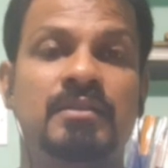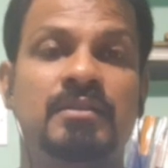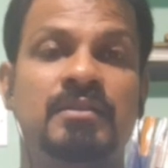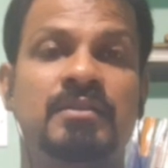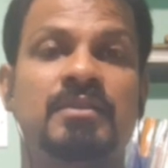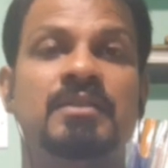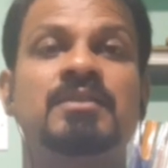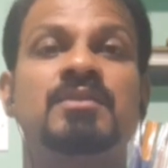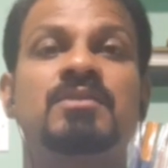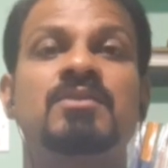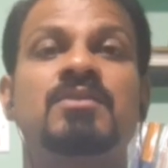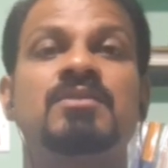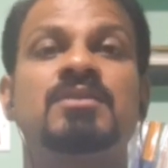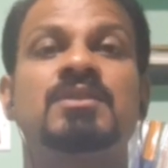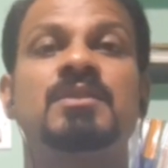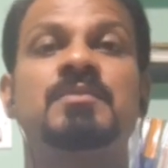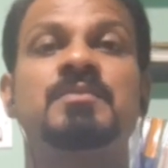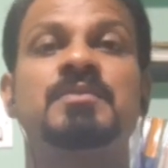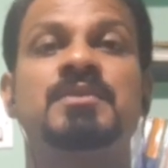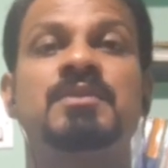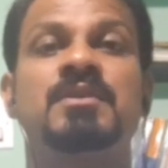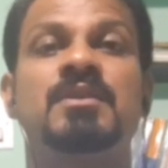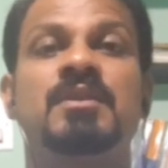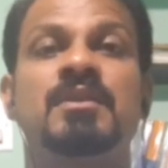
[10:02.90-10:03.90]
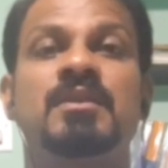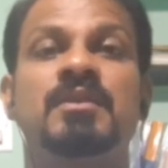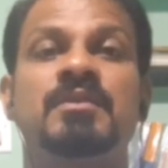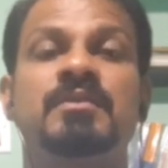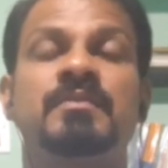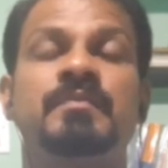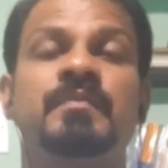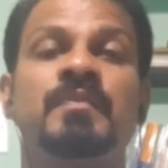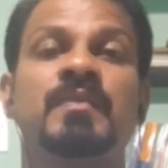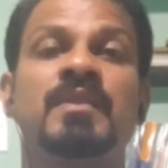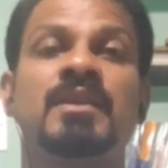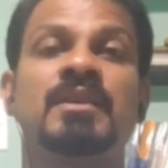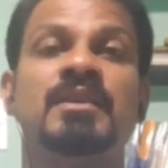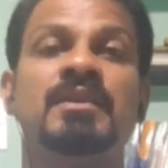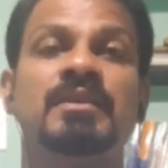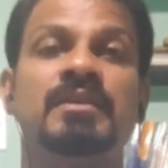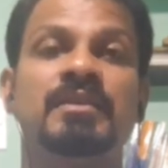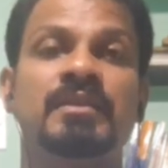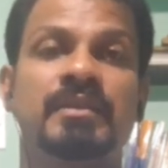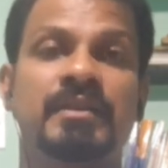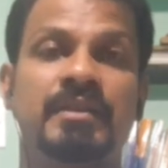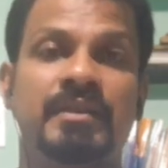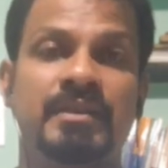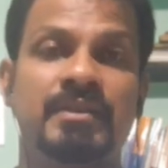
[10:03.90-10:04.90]
Such concepts are
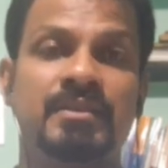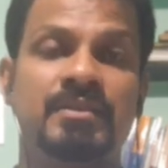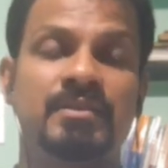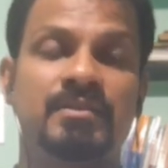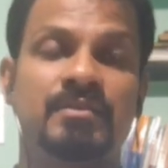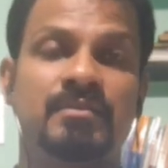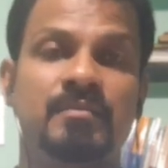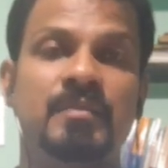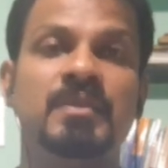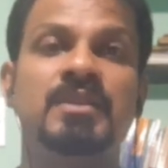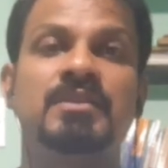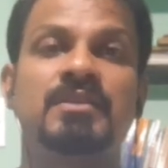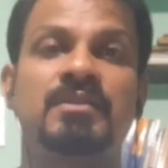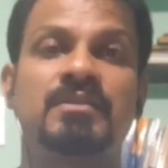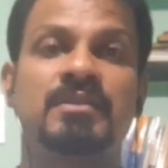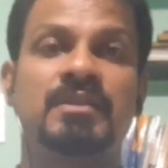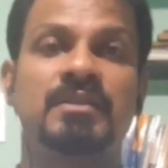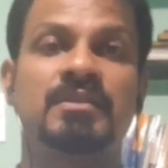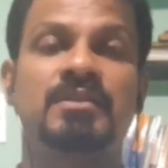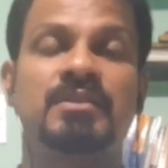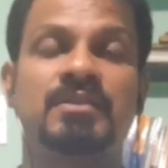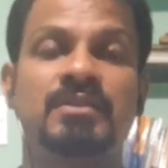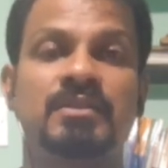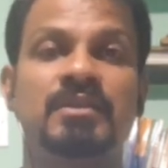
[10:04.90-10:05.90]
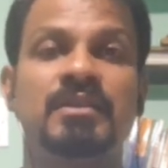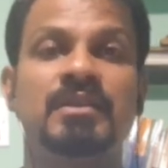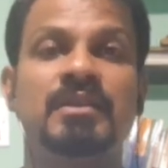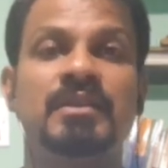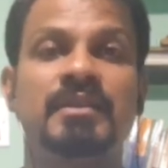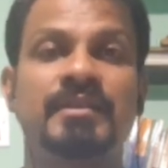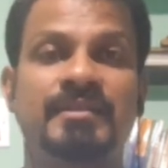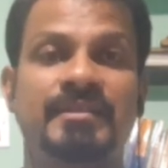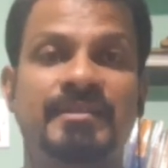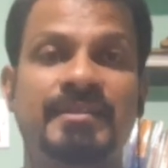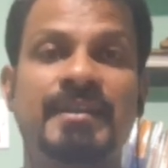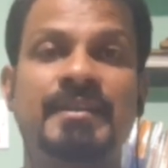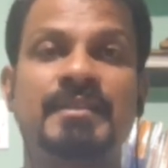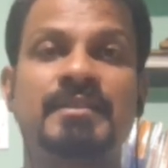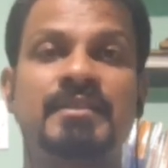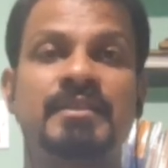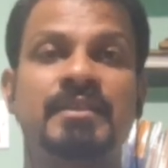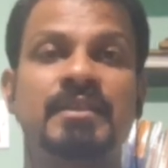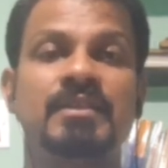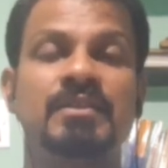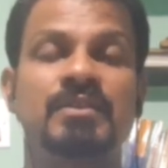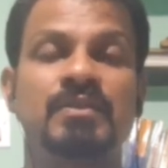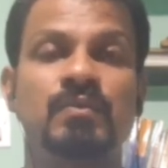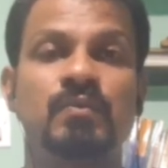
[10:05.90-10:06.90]
range, means such
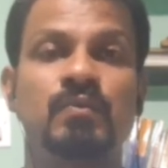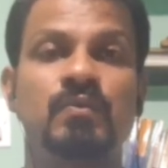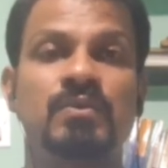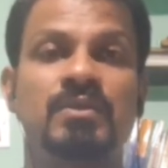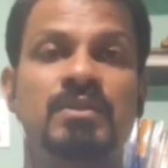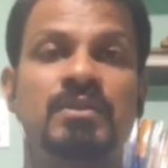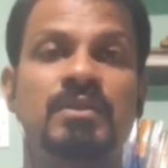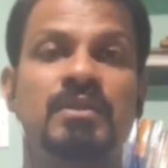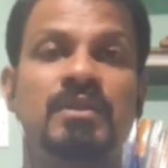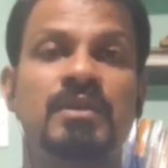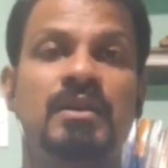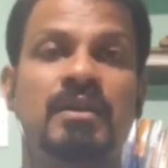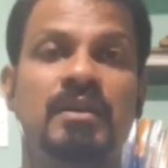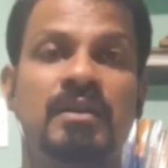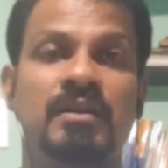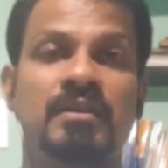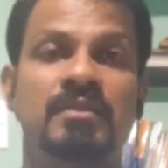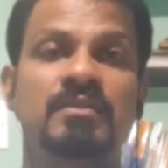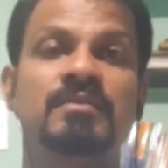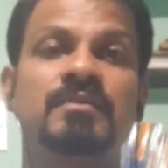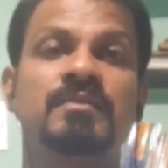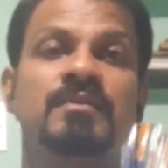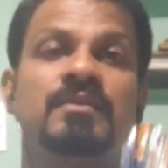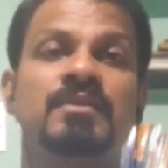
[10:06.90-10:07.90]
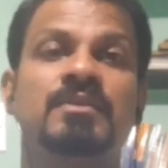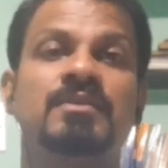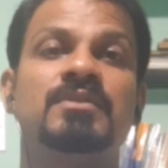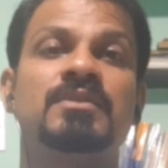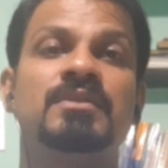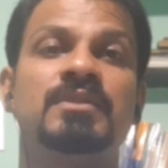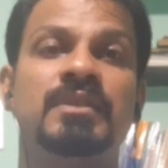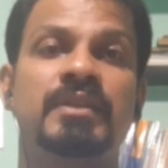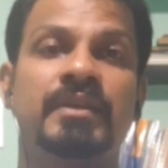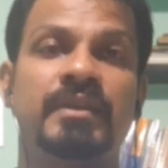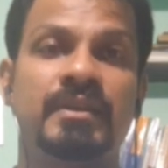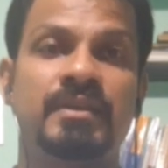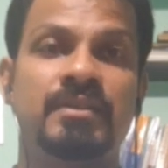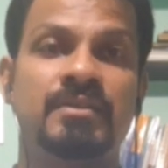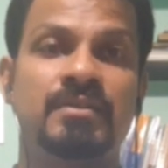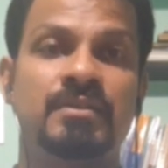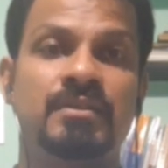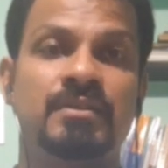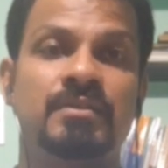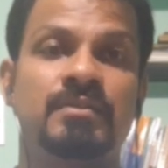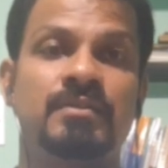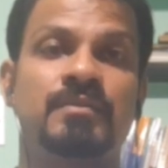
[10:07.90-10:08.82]
statistical tools are range,